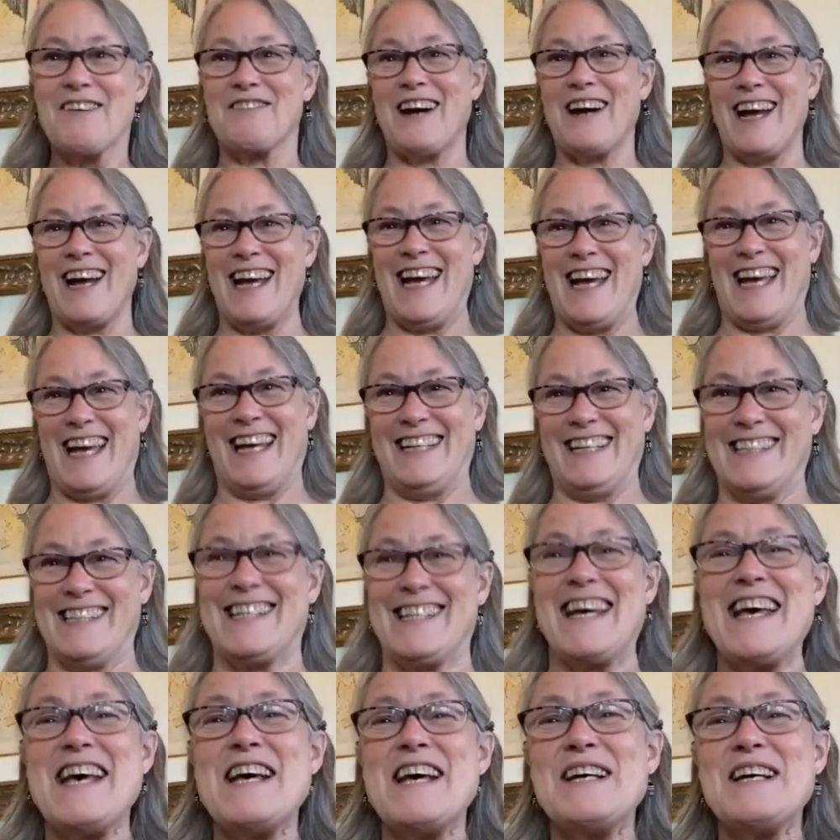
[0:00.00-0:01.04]
right?
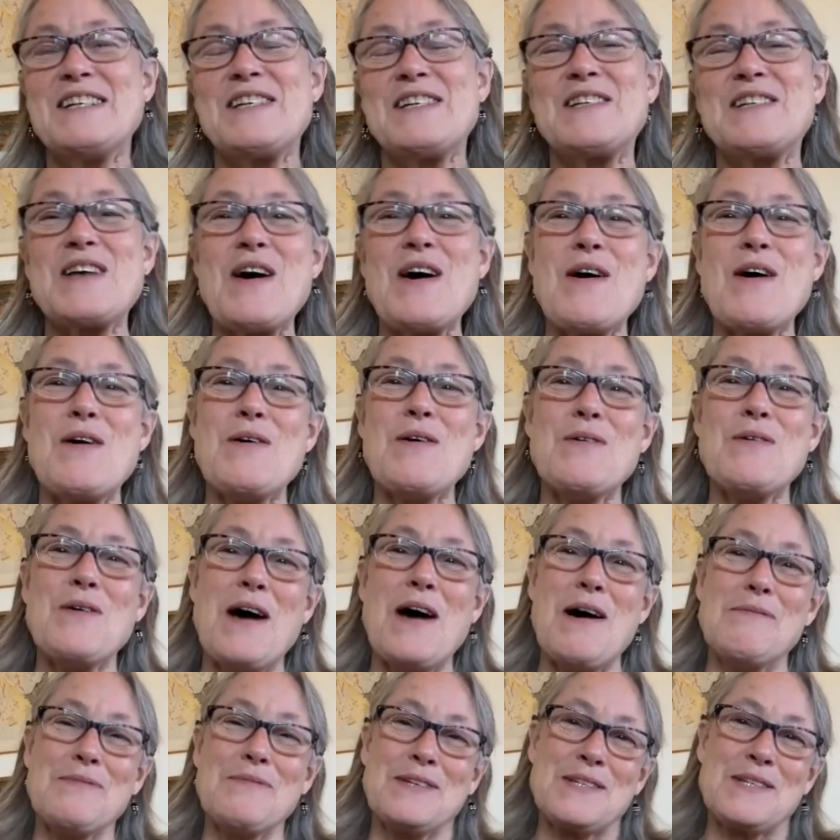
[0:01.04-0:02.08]
So
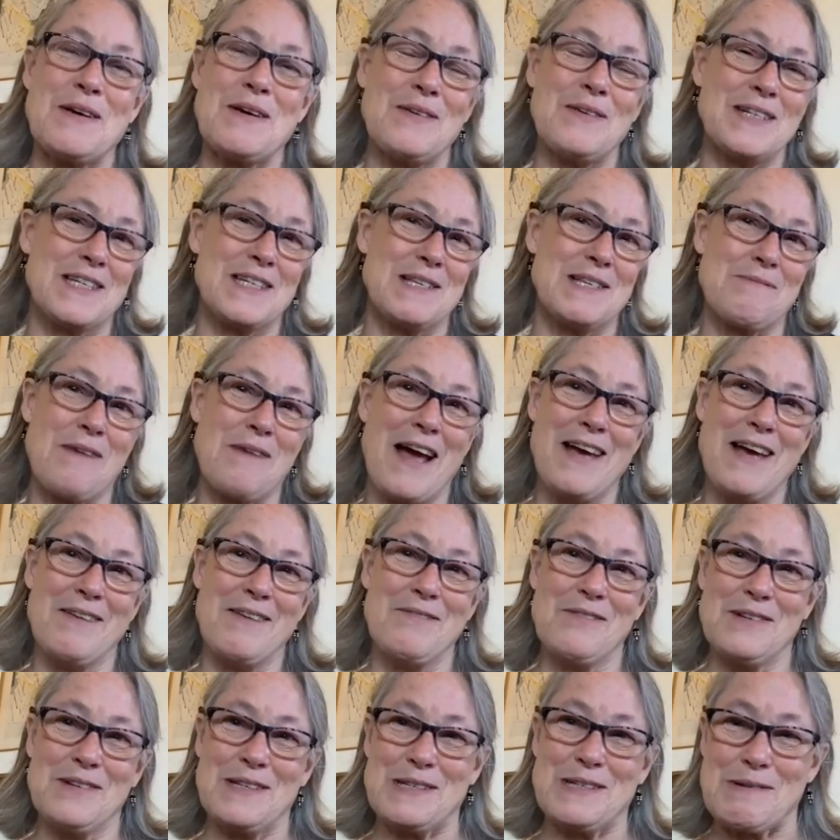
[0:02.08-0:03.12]
it's
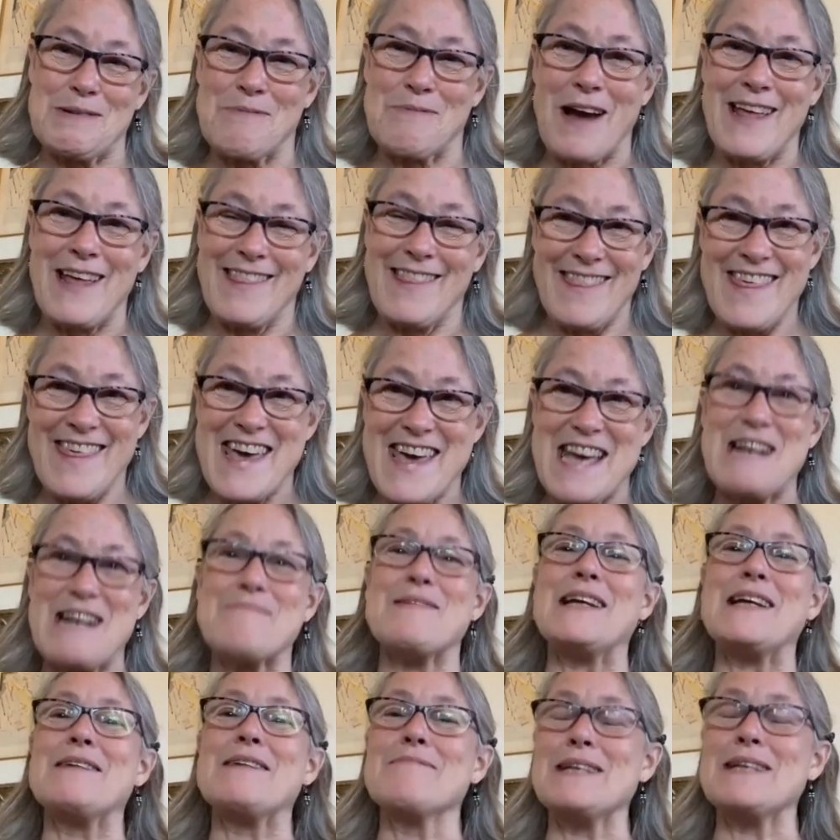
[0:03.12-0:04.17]
the right thing,
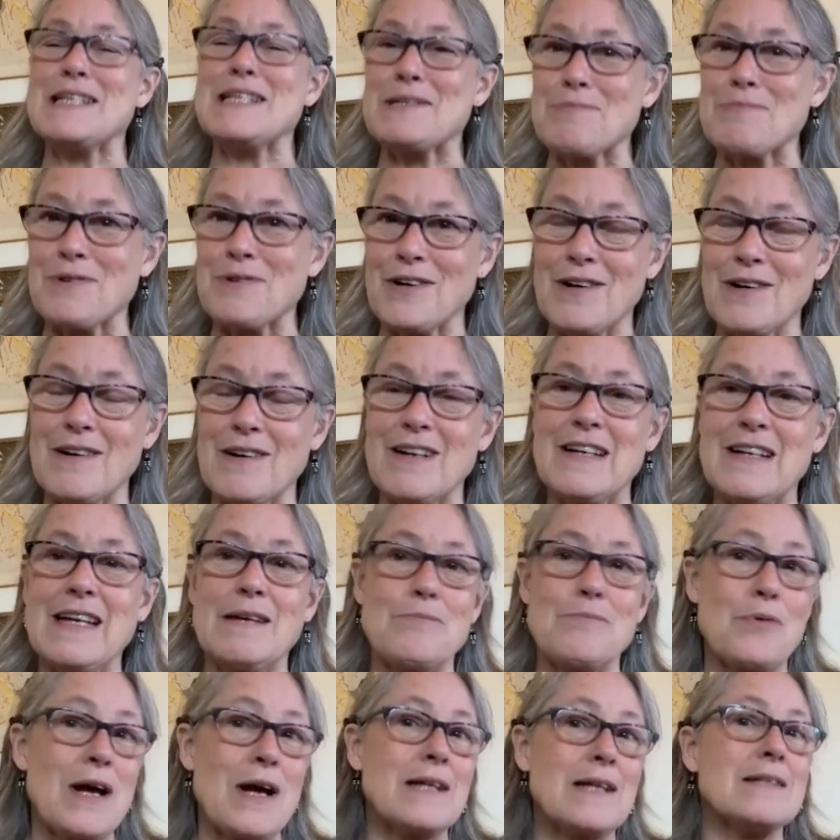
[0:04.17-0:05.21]
but it means we're
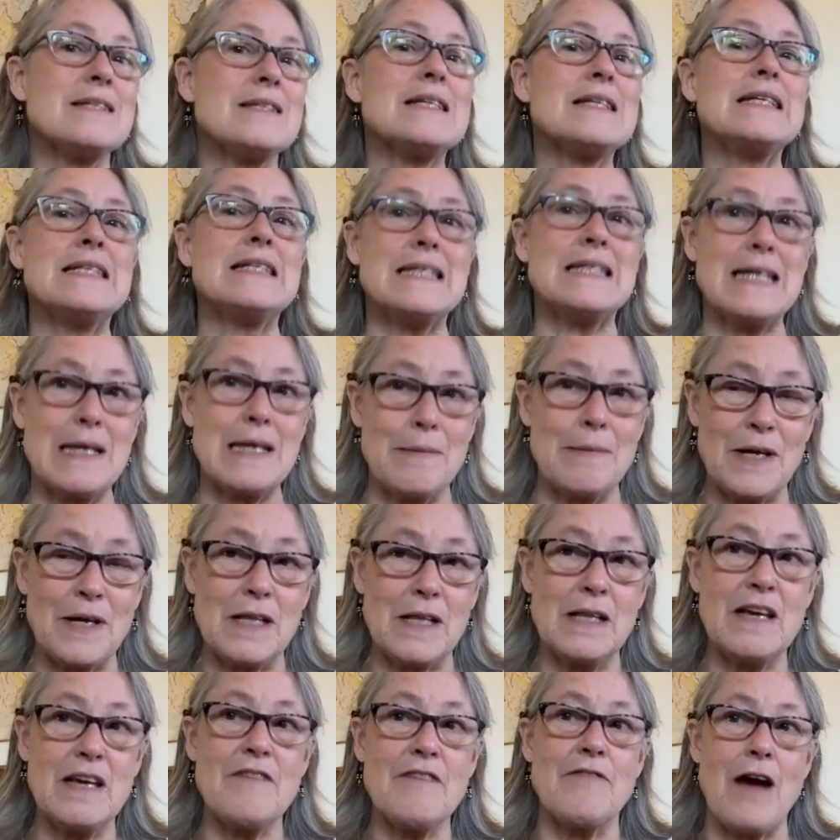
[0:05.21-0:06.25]
in pregnancy.
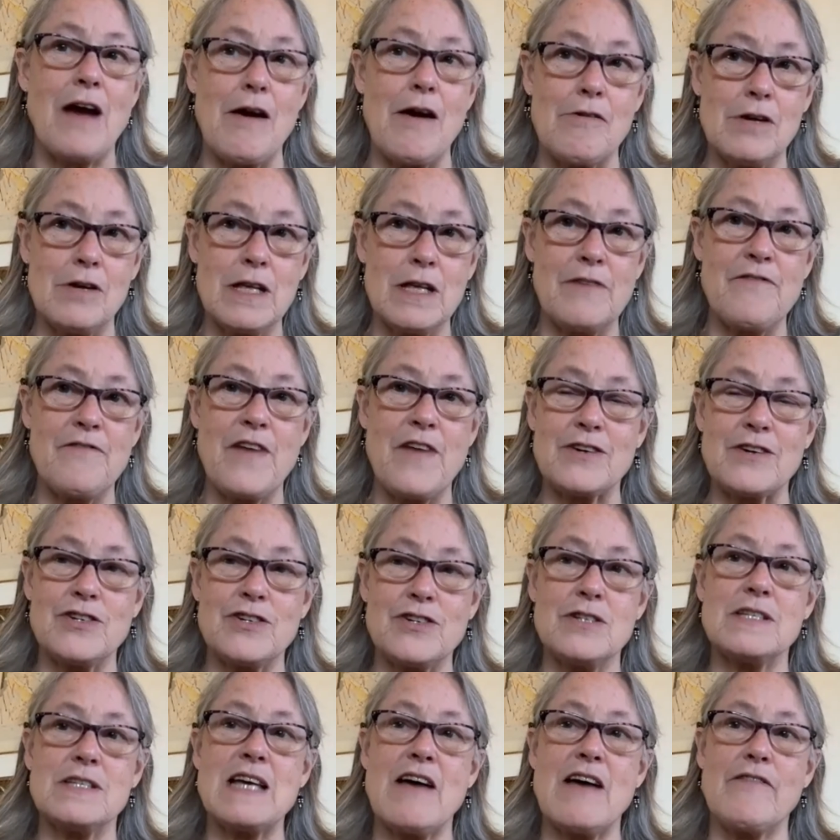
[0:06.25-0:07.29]
Typically, viral
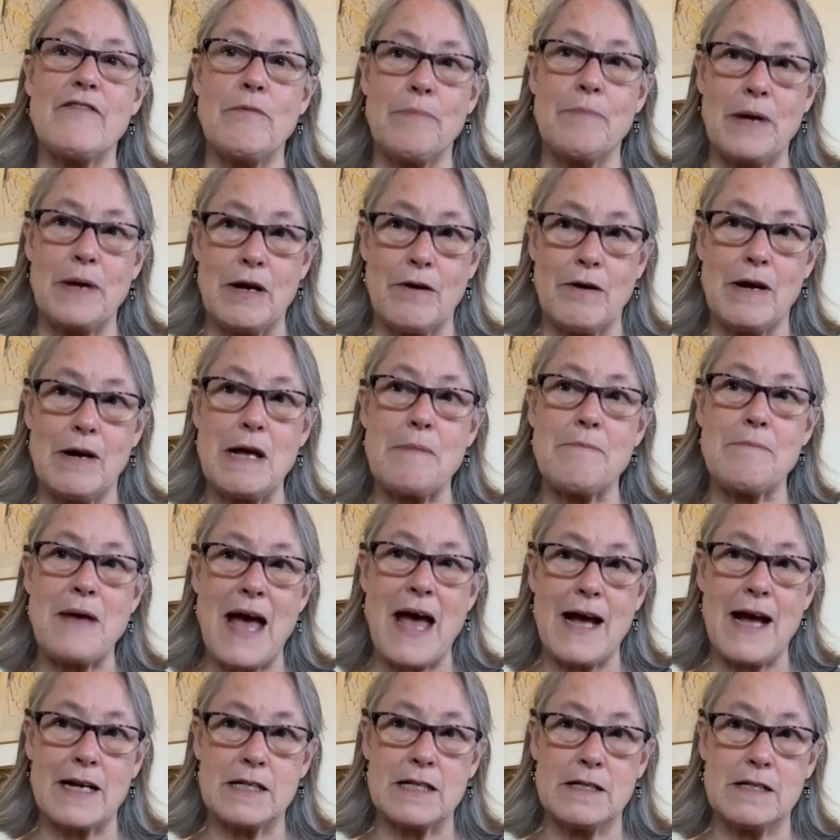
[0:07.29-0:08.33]
infections have a bigger
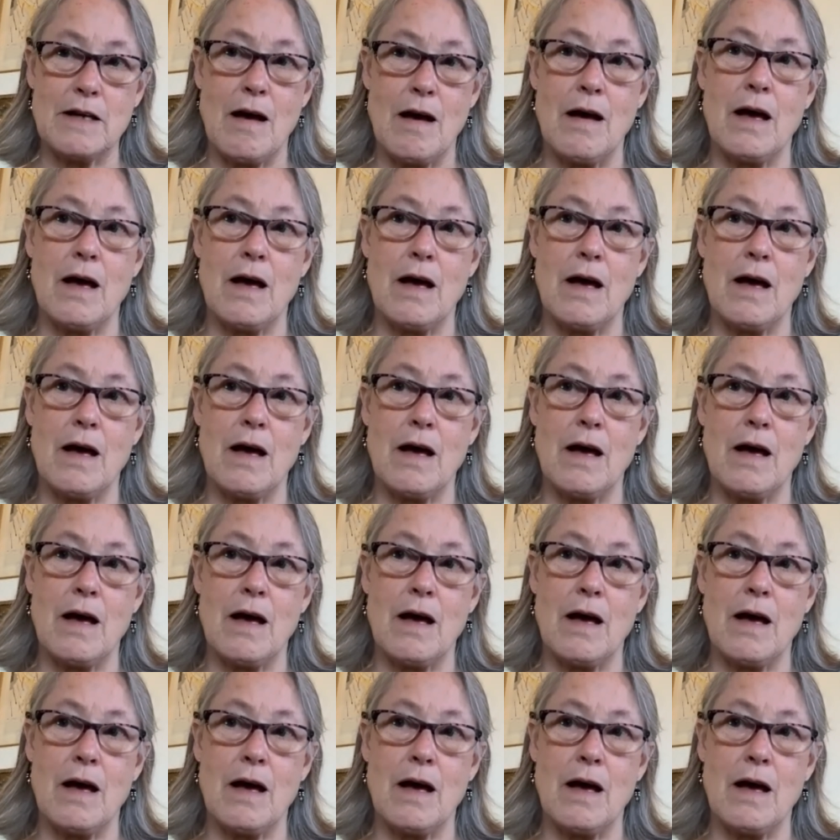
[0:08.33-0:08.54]
impact